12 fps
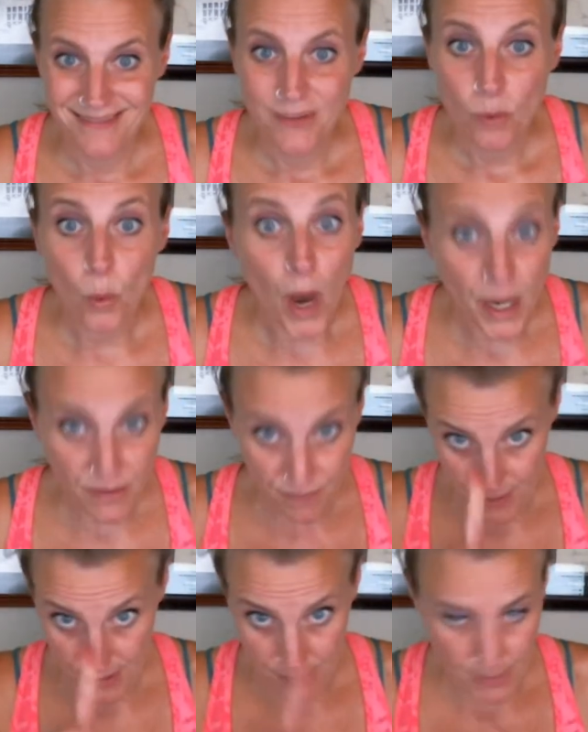one of
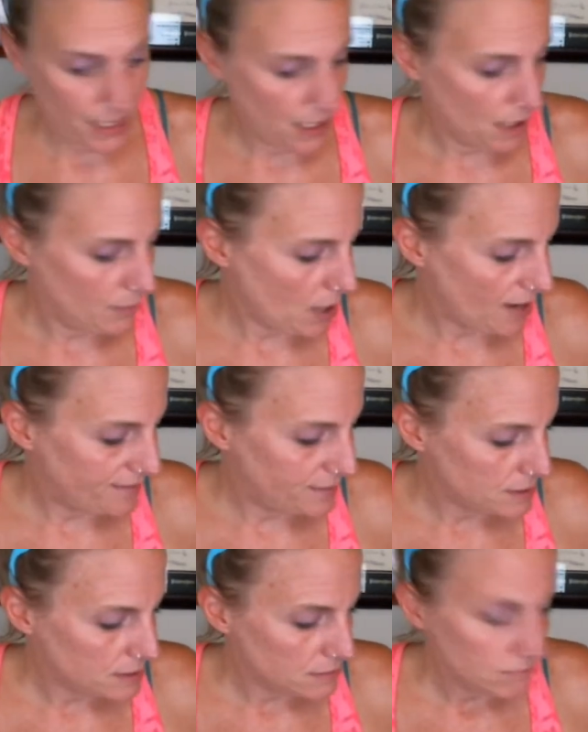his many
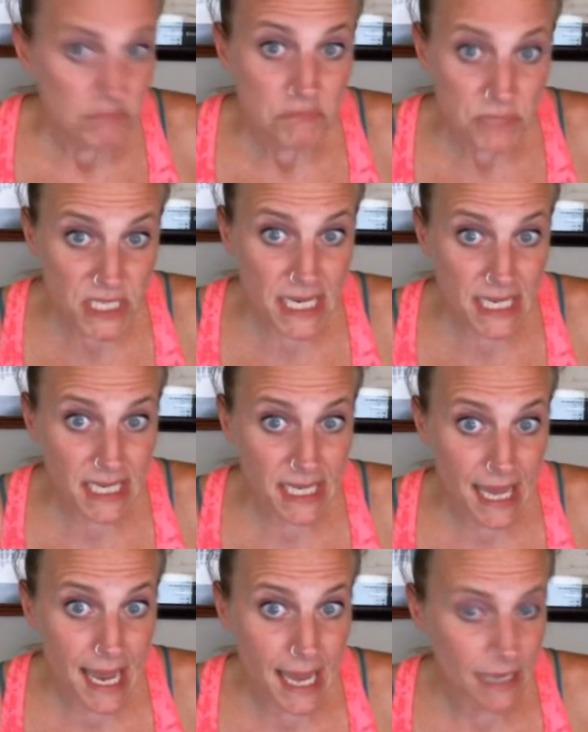nonprofits. Dig into
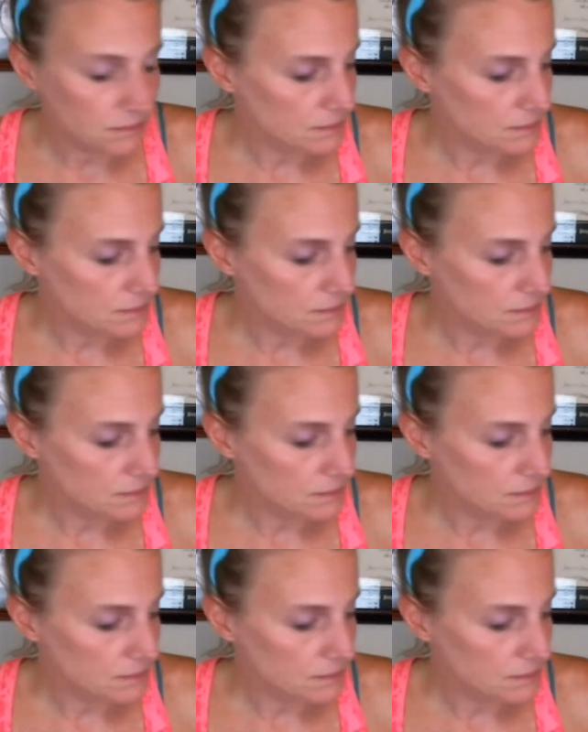that.